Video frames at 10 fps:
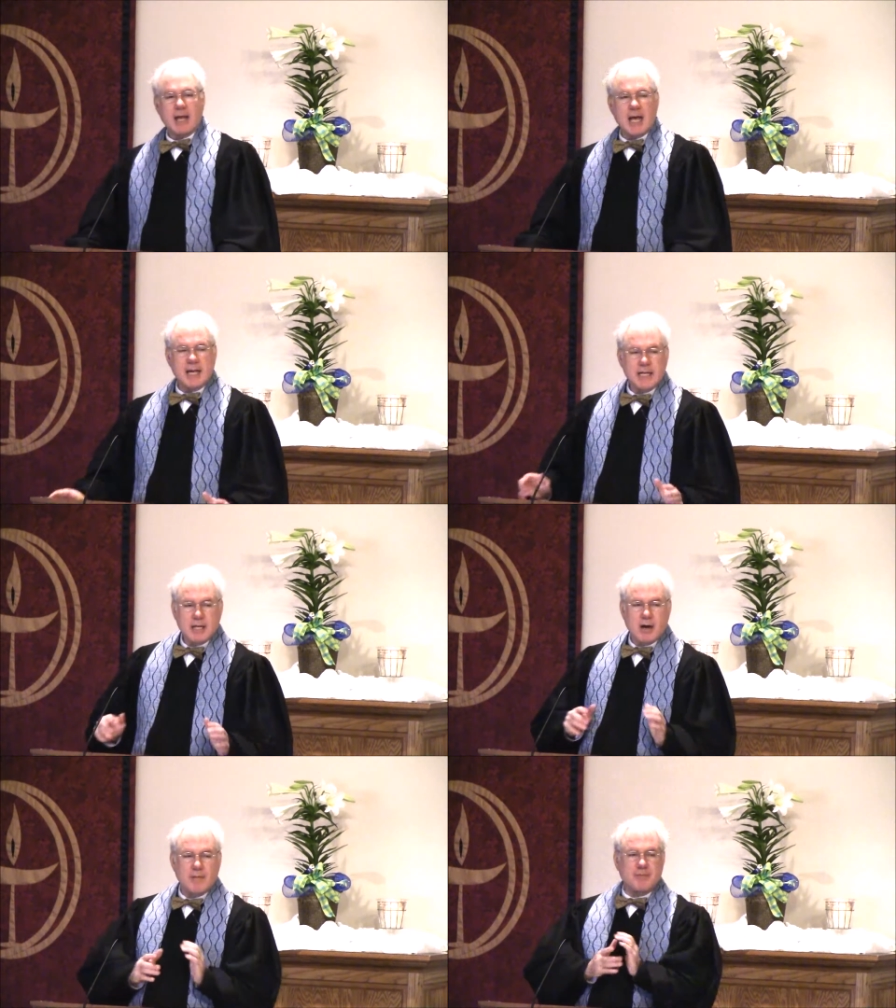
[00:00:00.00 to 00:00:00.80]

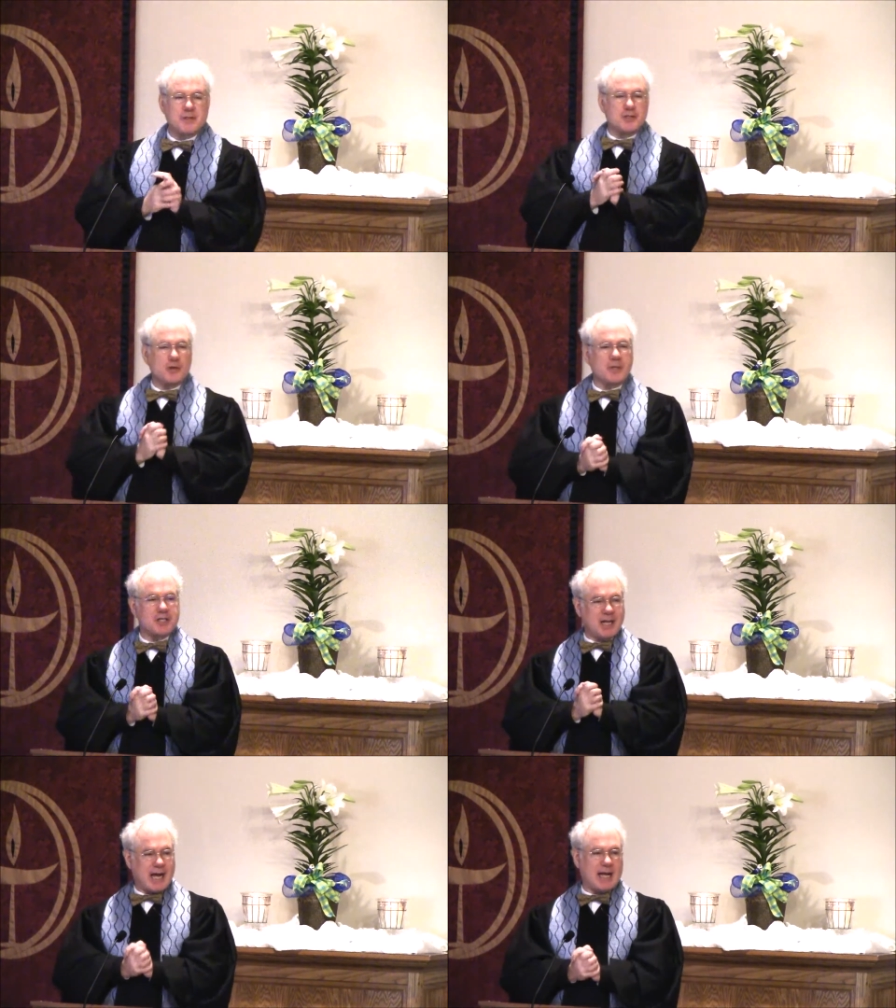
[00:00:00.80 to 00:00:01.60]
any of the
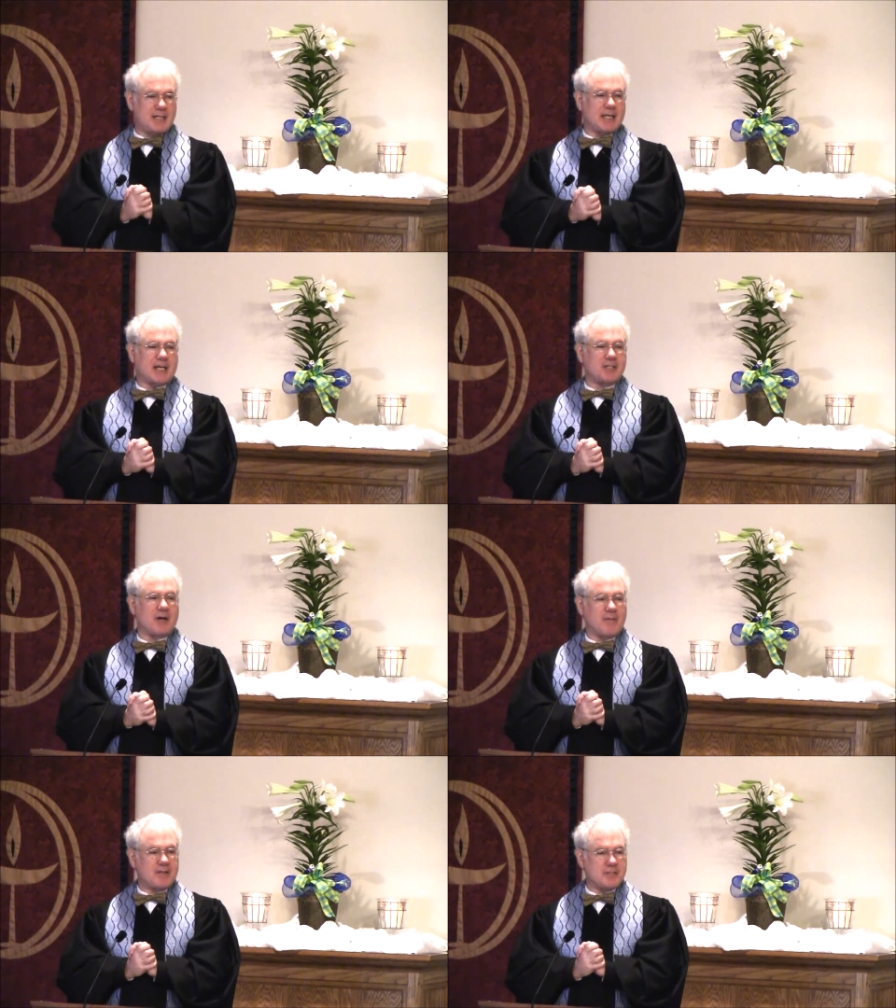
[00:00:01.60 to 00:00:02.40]
Jewish context
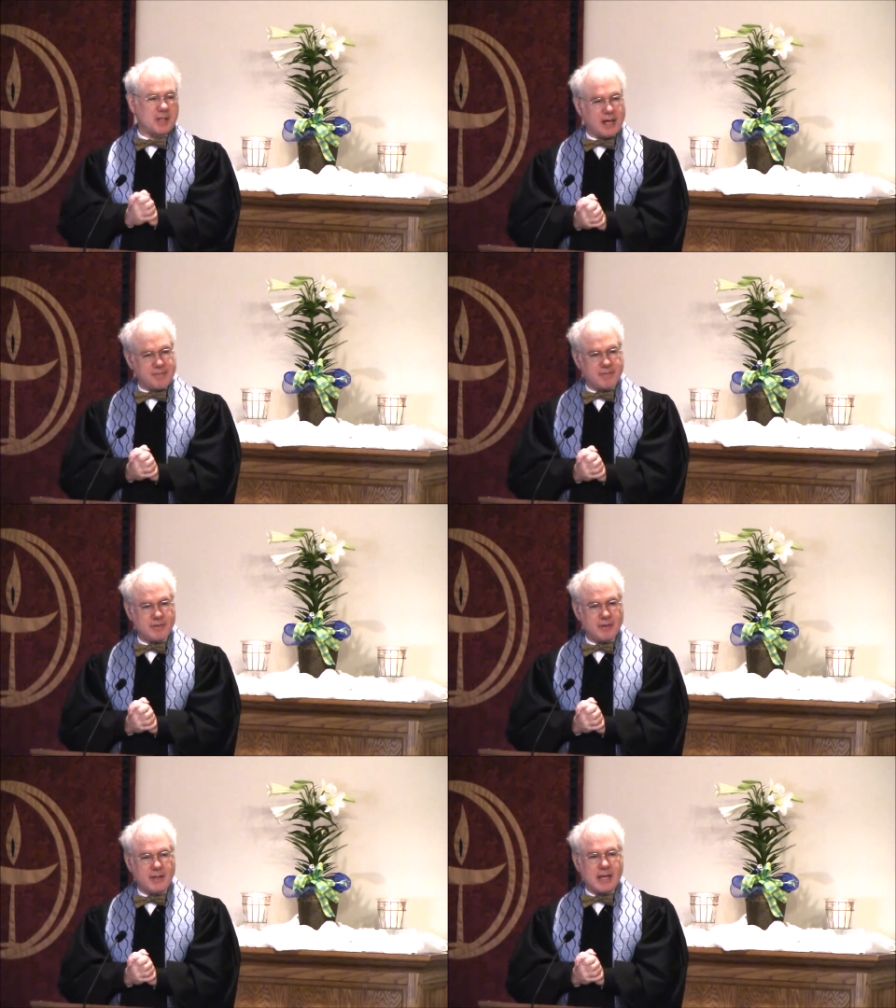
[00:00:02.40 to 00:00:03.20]
of his life
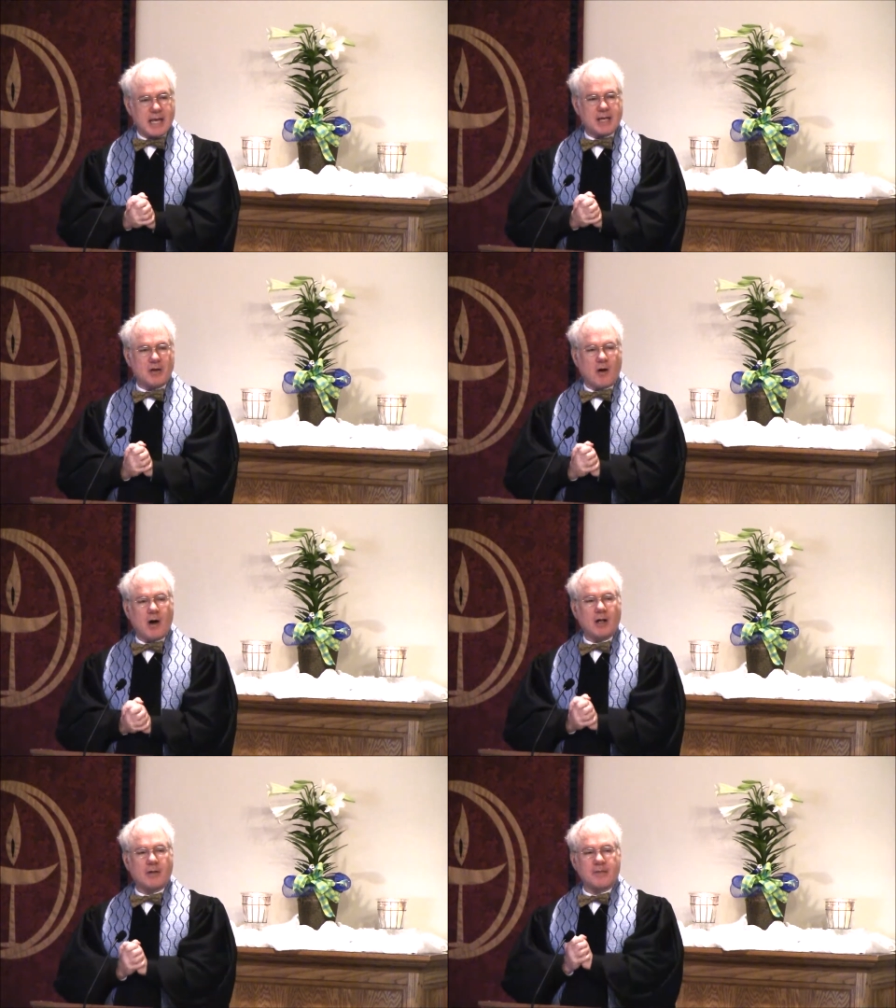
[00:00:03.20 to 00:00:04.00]
and
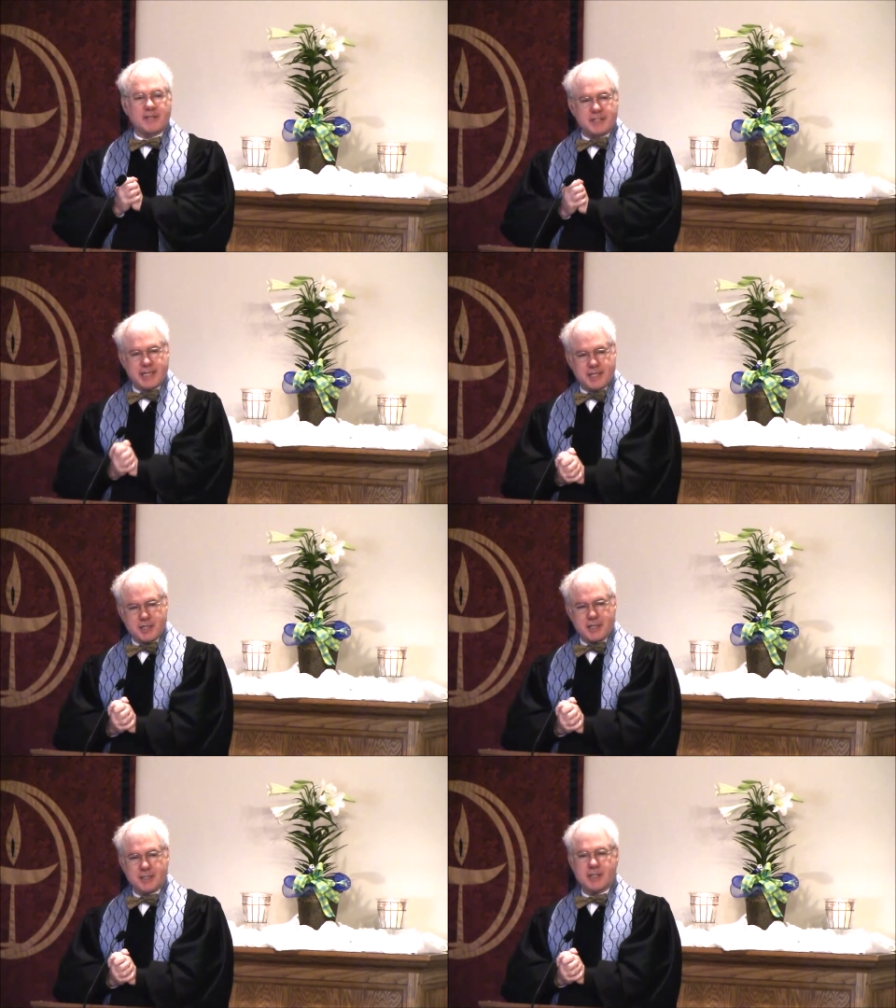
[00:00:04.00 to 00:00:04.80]
all of the
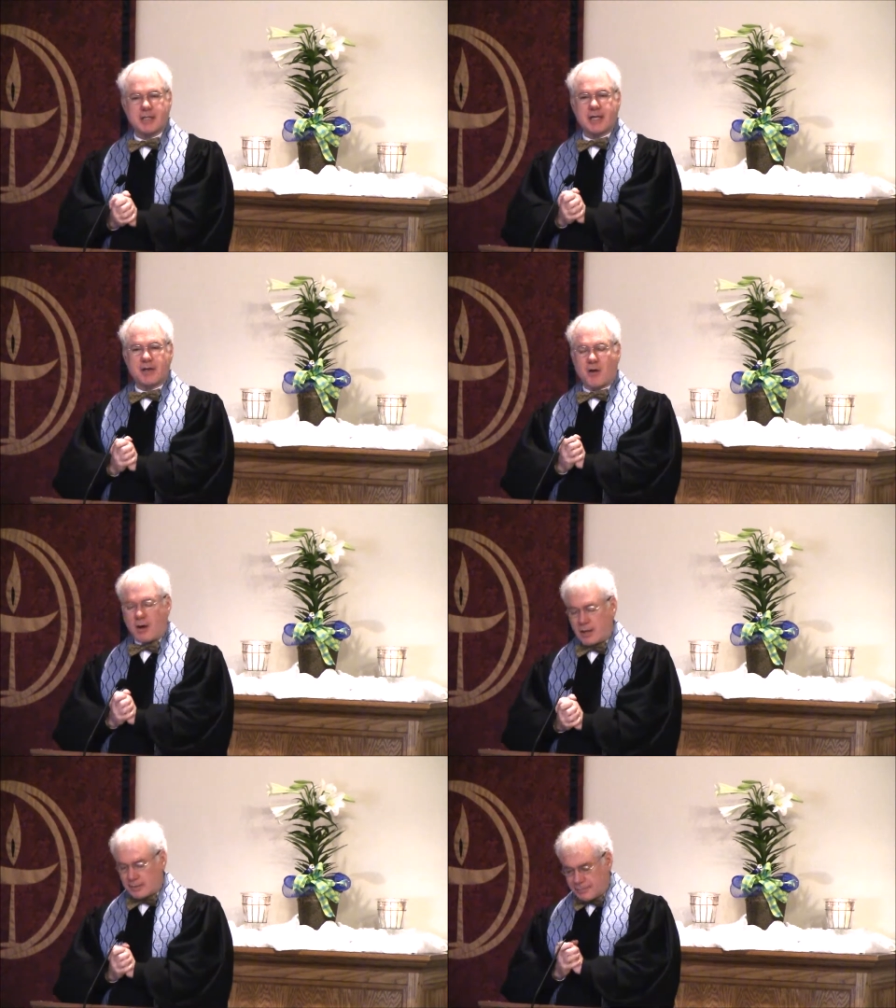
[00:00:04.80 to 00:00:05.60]
teachings and
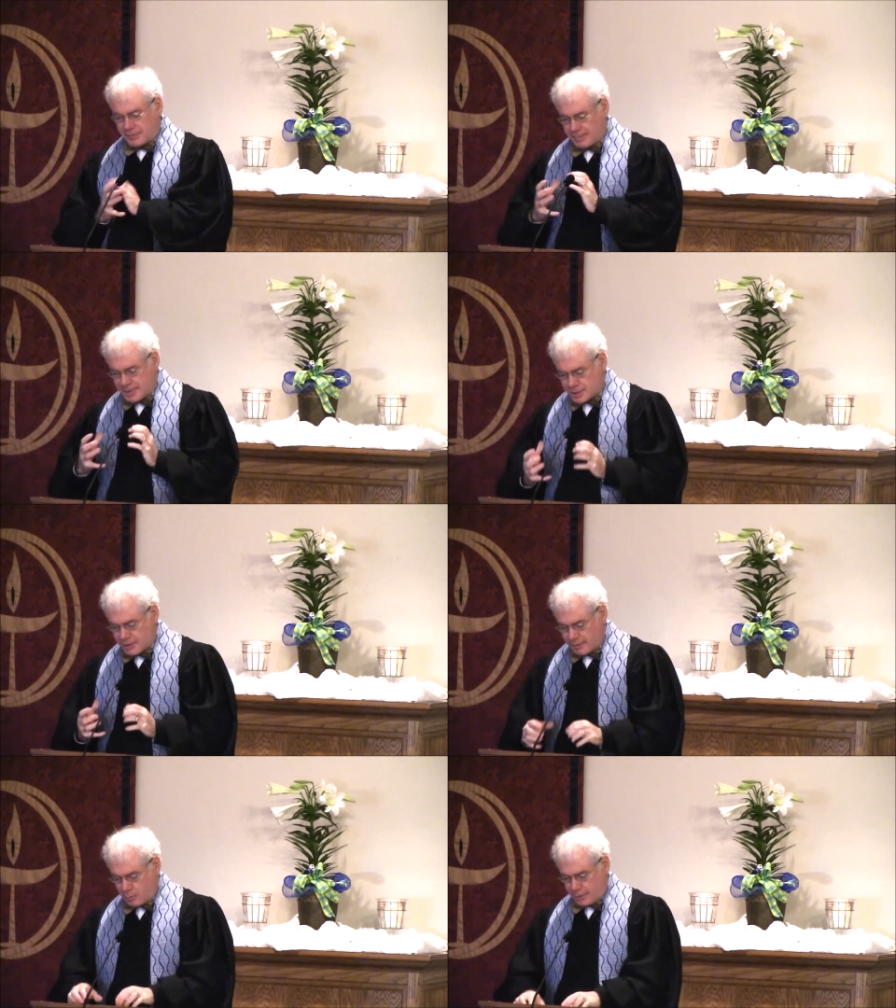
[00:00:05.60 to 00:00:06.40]
all of the
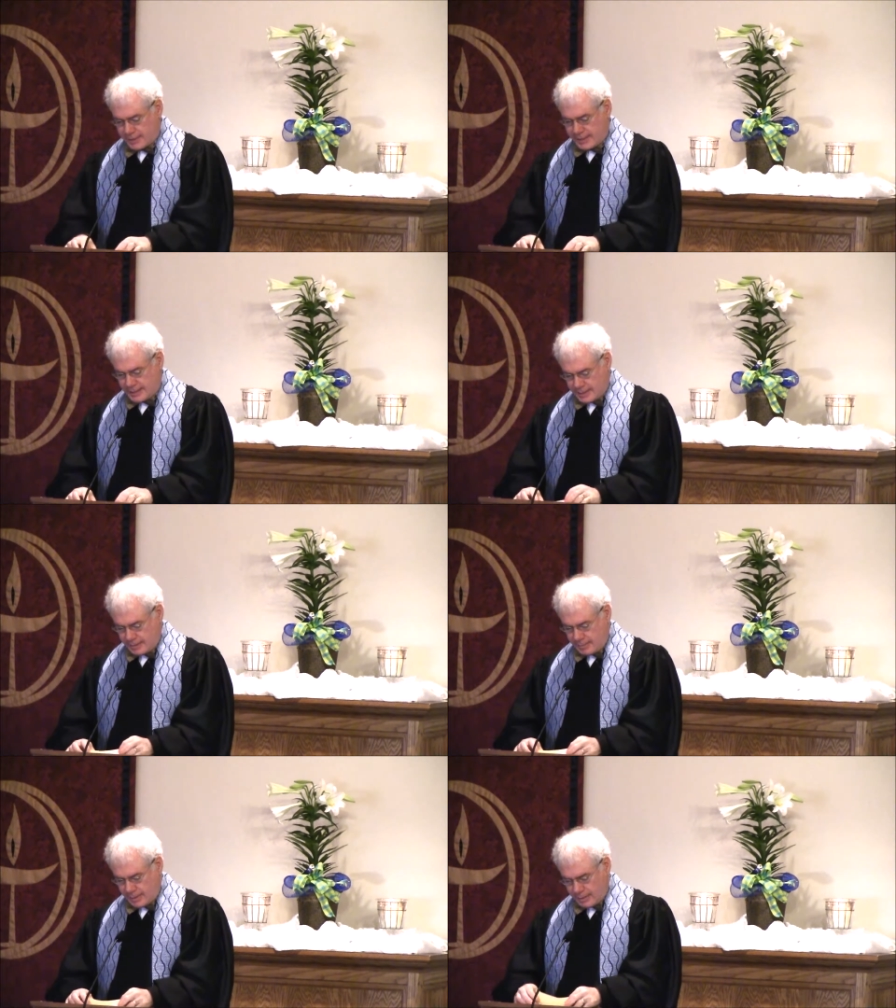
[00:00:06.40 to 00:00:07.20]
missionary work that he did
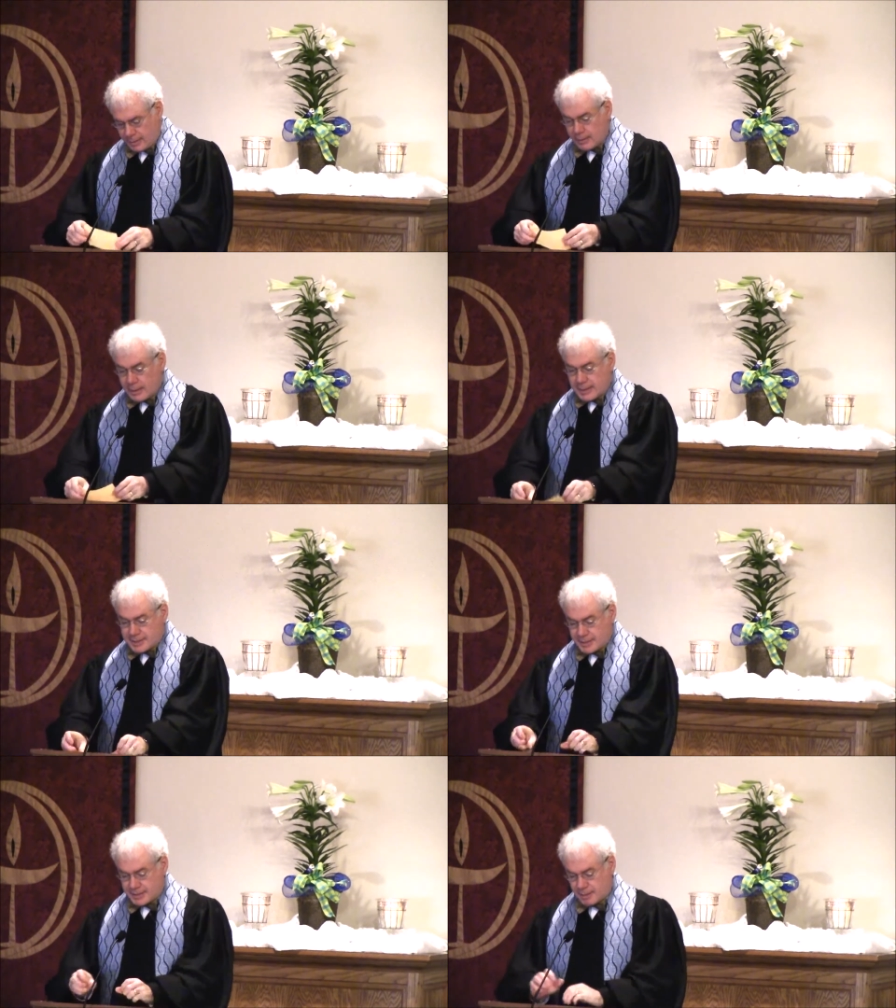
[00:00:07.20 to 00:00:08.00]
among
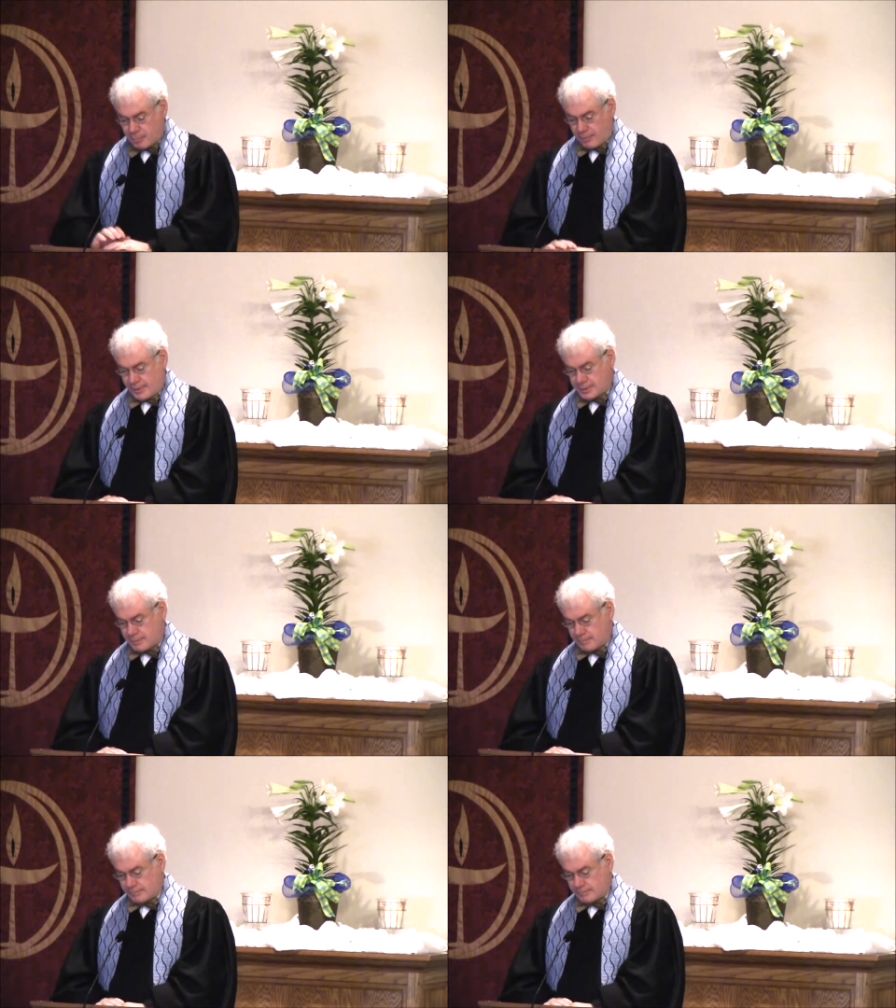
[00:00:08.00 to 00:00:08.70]
his contemporaries.